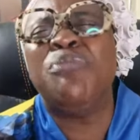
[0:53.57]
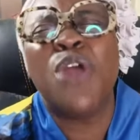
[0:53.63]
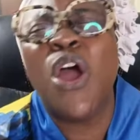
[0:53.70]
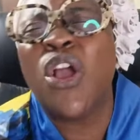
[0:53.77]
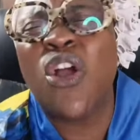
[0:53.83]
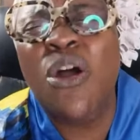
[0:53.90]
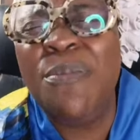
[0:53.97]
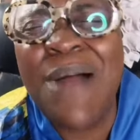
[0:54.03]

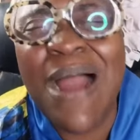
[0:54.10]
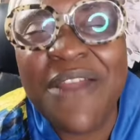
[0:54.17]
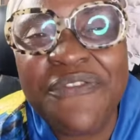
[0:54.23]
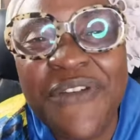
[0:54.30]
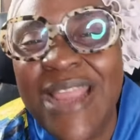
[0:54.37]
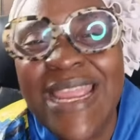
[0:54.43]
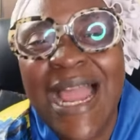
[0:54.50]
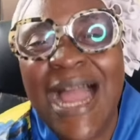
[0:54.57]
broken by
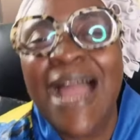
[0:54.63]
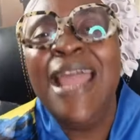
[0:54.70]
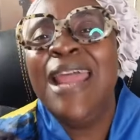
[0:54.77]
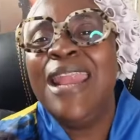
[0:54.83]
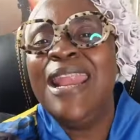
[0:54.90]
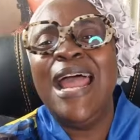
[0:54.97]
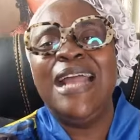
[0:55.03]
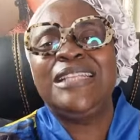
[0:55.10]
fire,
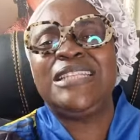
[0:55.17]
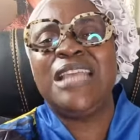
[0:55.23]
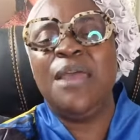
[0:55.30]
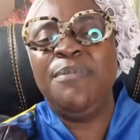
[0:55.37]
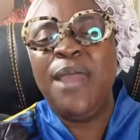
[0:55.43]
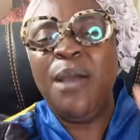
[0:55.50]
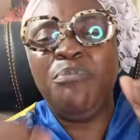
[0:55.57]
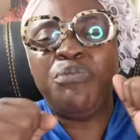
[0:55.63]
let him
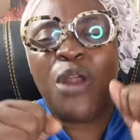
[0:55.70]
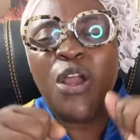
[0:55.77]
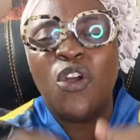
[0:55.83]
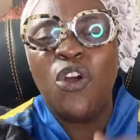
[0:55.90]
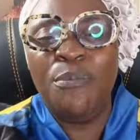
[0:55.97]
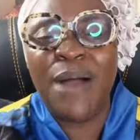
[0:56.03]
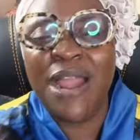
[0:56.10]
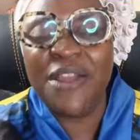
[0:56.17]
be
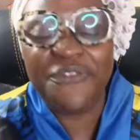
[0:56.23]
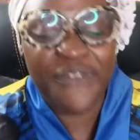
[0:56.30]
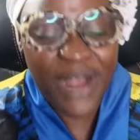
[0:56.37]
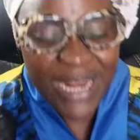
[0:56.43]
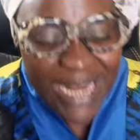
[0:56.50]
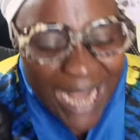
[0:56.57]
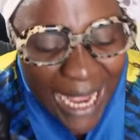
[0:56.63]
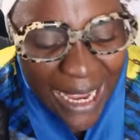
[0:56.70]
broken by
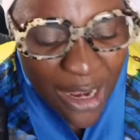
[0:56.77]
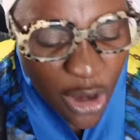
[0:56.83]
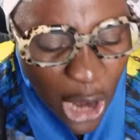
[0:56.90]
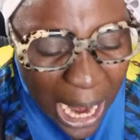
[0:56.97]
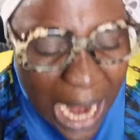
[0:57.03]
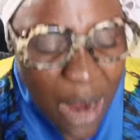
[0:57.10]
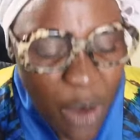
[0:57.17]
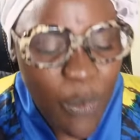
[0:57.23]
fire.
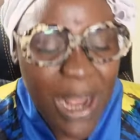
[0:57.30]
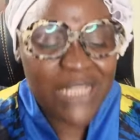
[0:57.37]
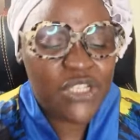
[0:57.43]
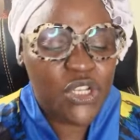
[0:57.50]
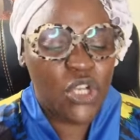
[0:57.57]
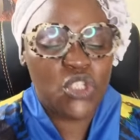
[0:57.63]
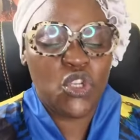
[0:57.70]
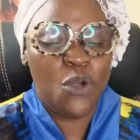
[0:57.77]
I want
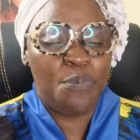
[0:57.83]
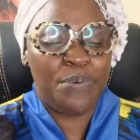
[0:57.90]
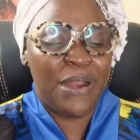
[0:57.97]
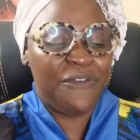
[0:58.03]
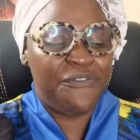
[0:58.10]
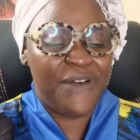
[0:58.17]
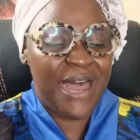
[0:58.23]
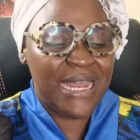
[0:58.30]
you to pray,
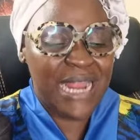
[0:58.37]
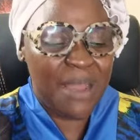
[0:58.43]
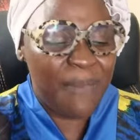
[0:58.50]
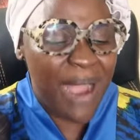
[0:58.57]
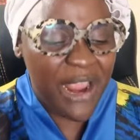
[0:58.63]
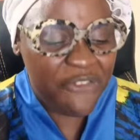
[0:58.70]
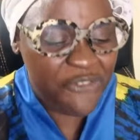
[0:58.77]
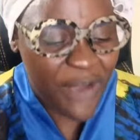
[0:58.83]
Father,
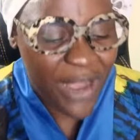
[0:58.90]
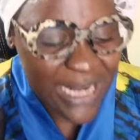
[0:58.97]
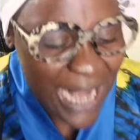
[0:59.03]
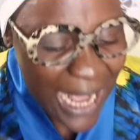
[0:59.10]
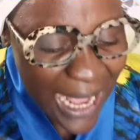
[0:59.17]
my Father.